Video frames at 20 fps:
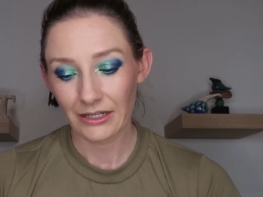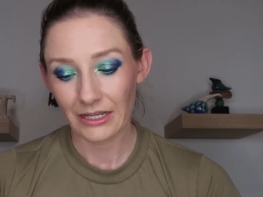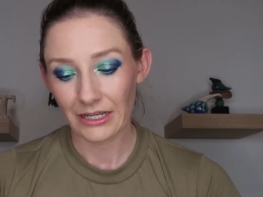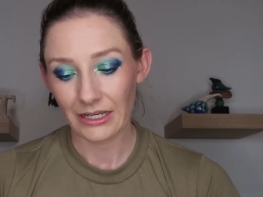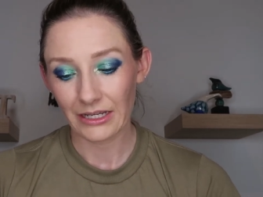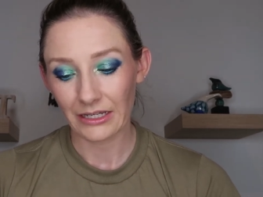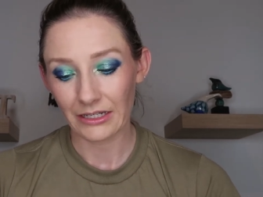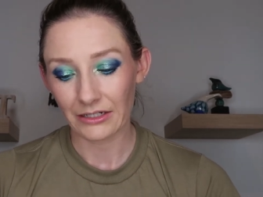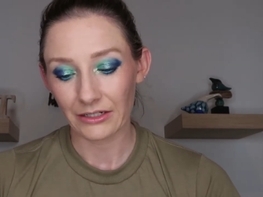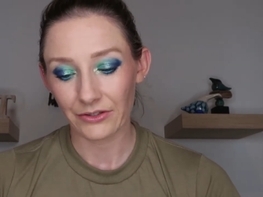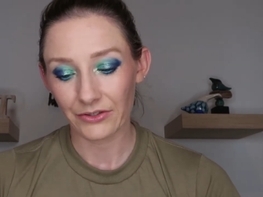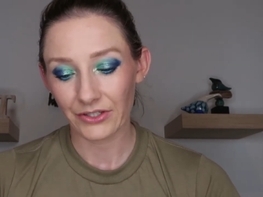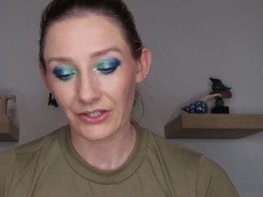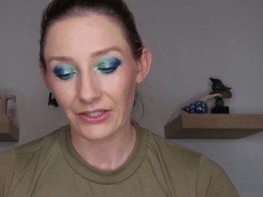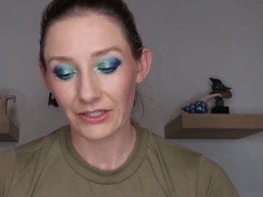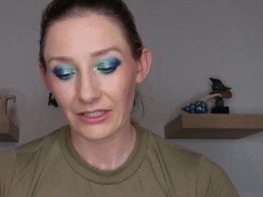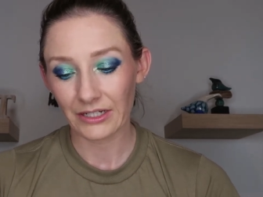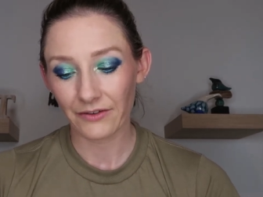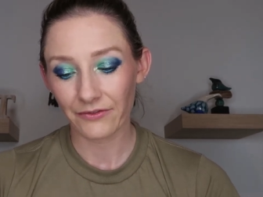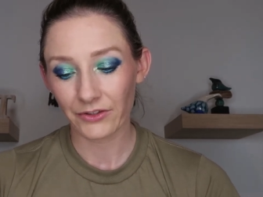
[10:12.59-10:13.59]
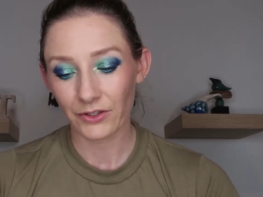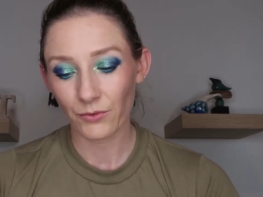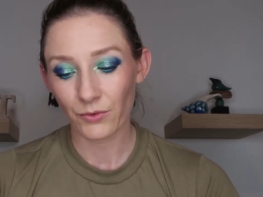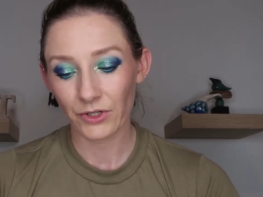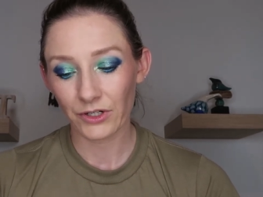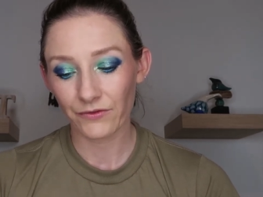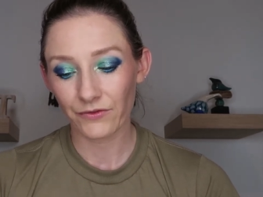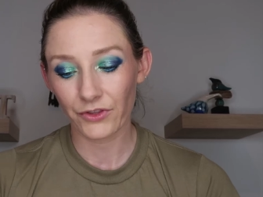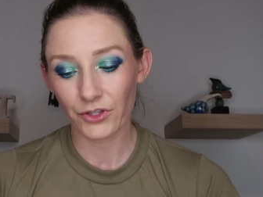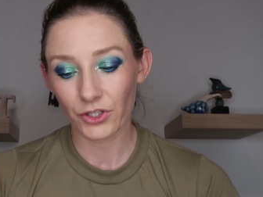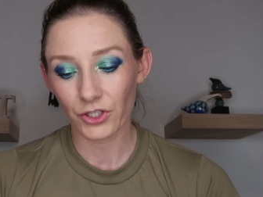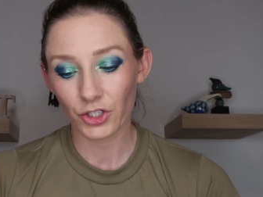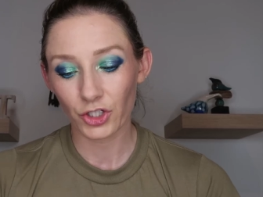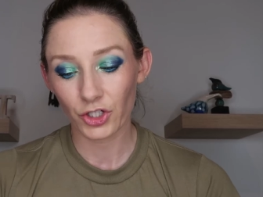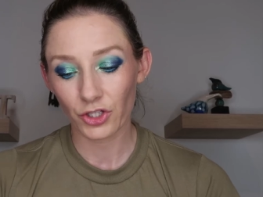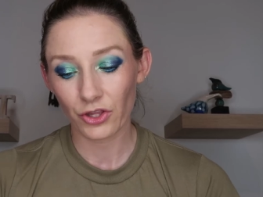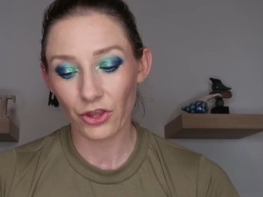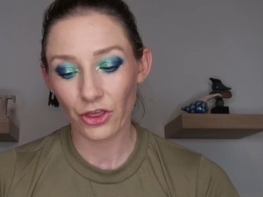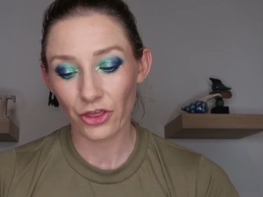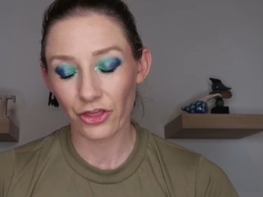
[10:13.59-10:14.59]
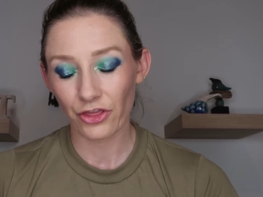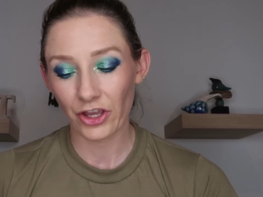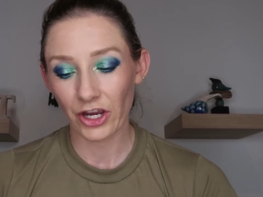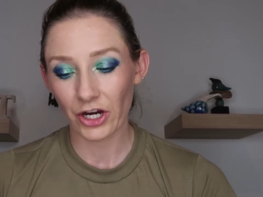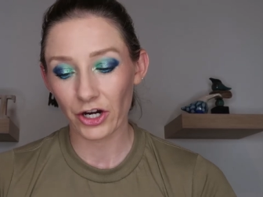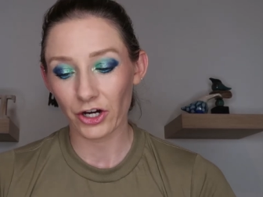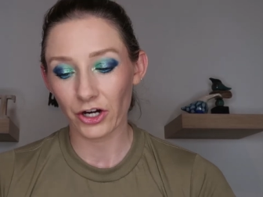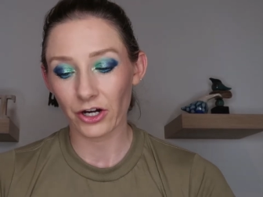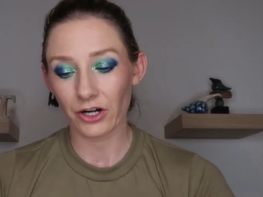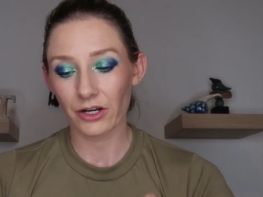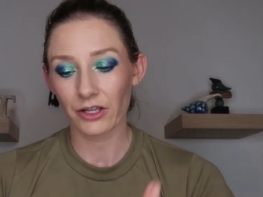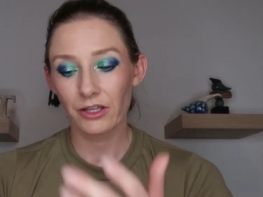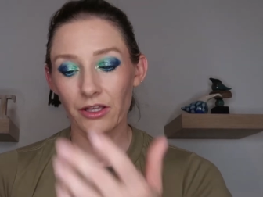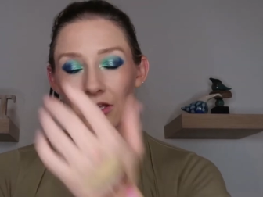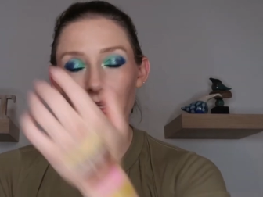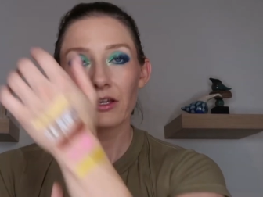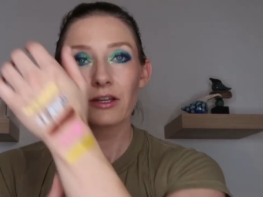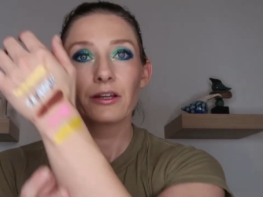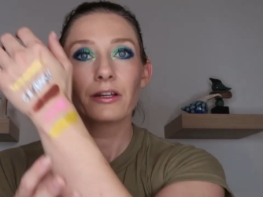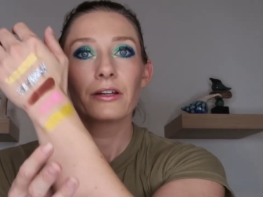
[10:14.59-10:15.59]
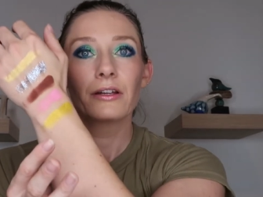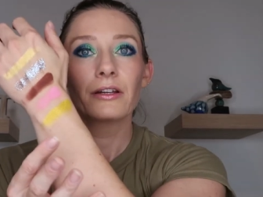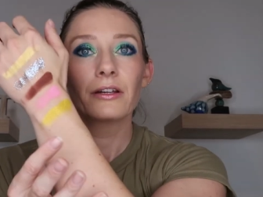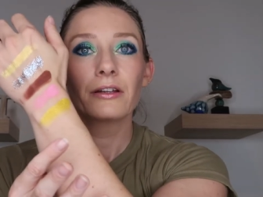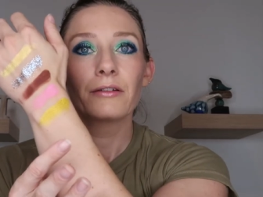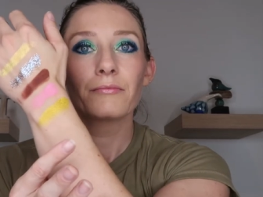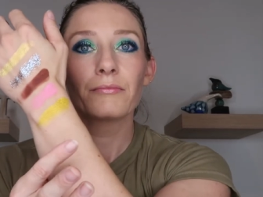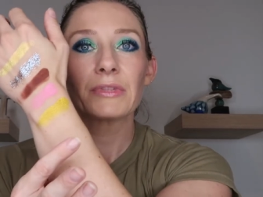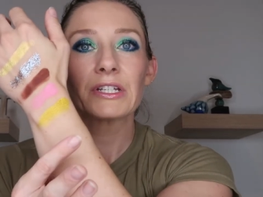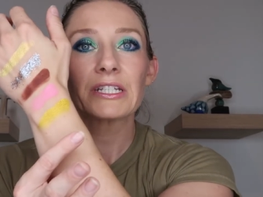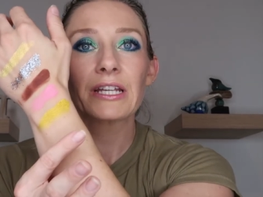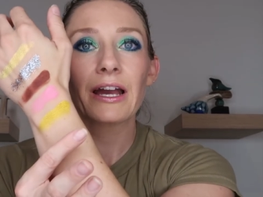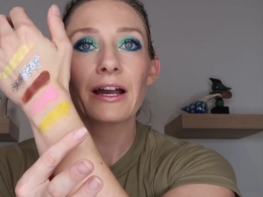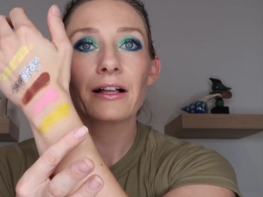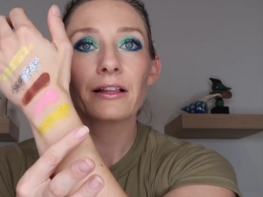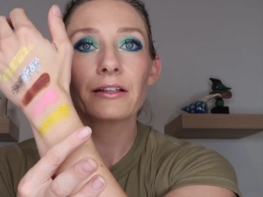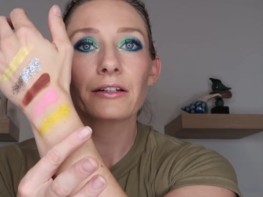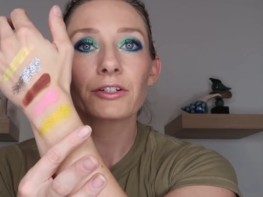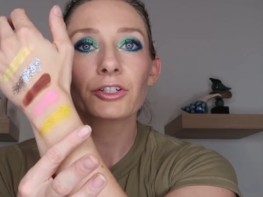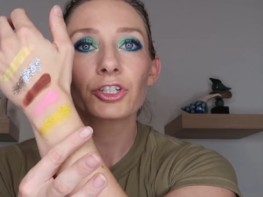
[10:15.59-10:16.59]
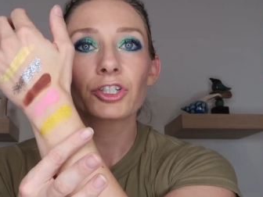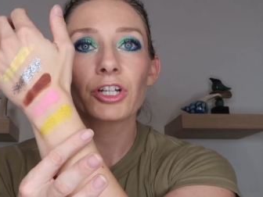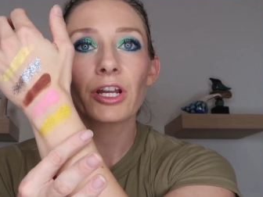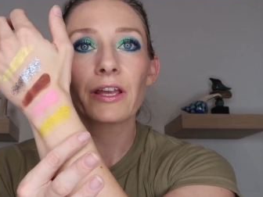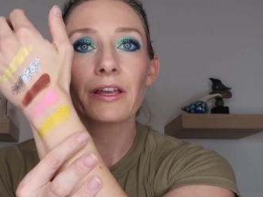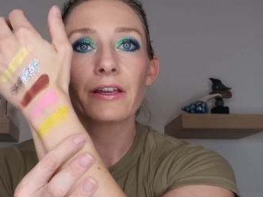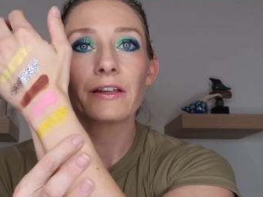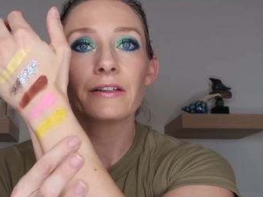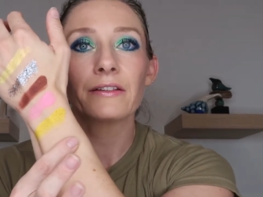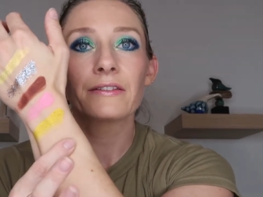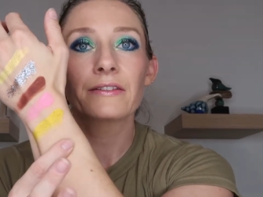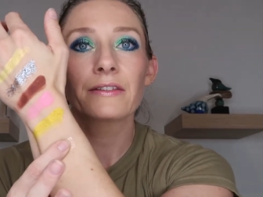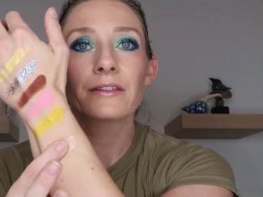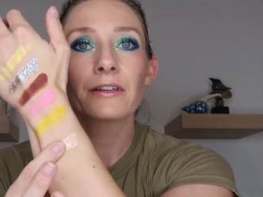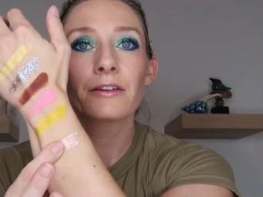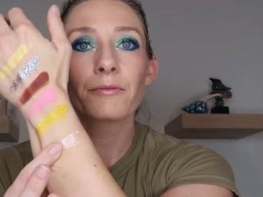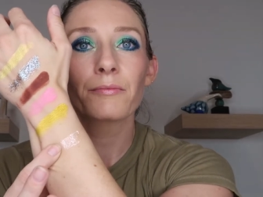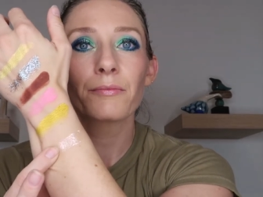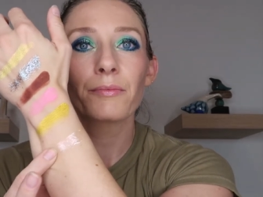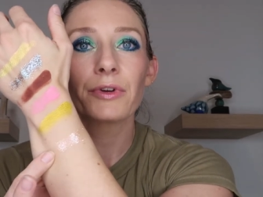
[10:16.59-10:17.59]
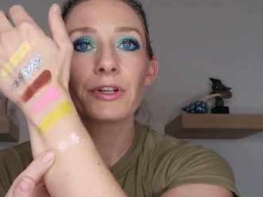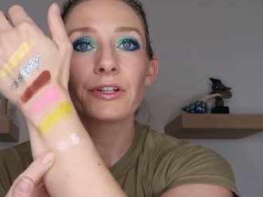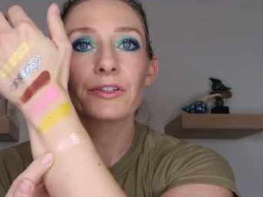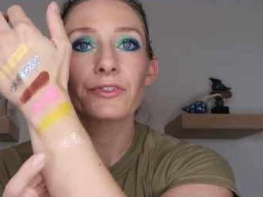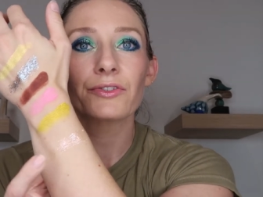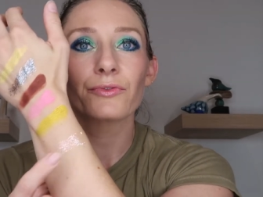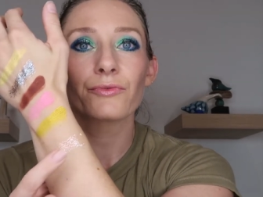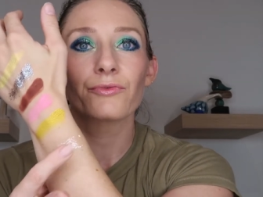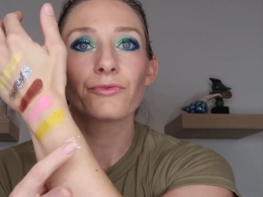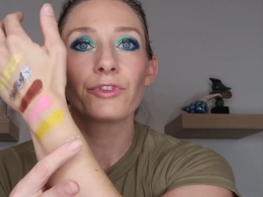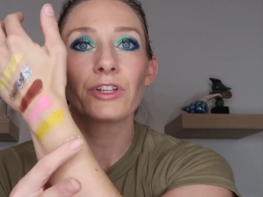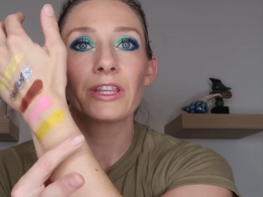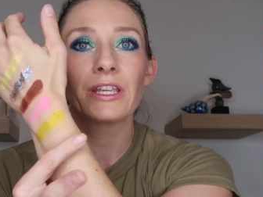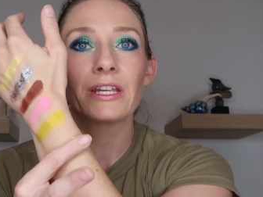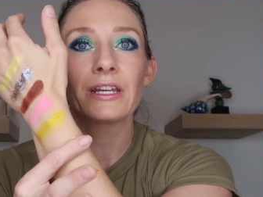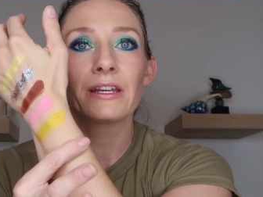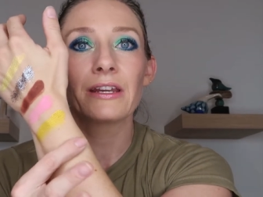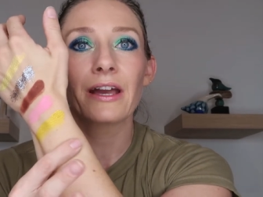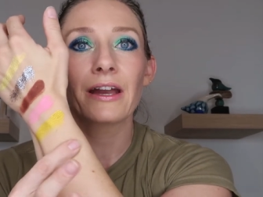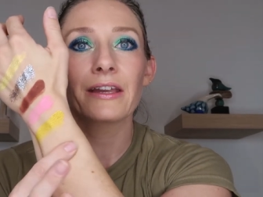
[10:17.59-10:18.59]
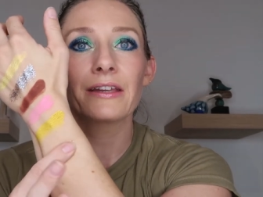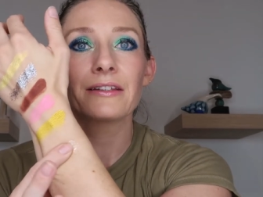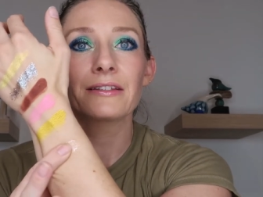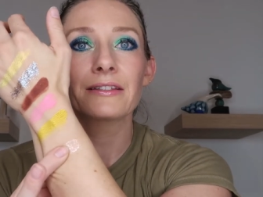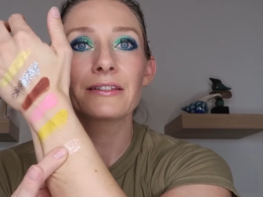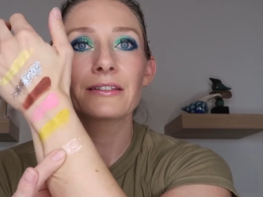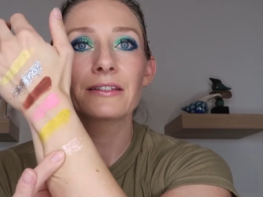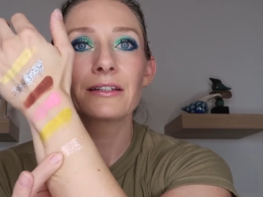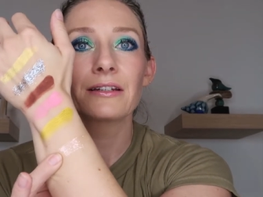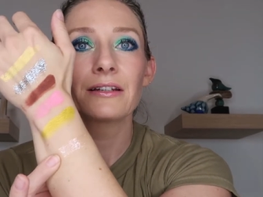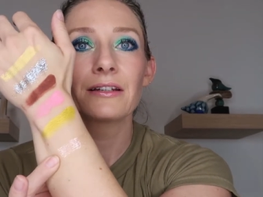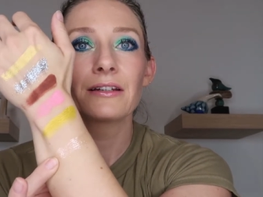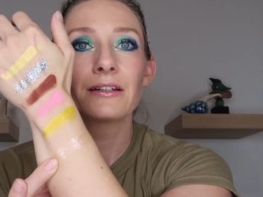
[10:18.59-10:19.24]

And this is definitely one of the thicker metallic shades, but it's a really nice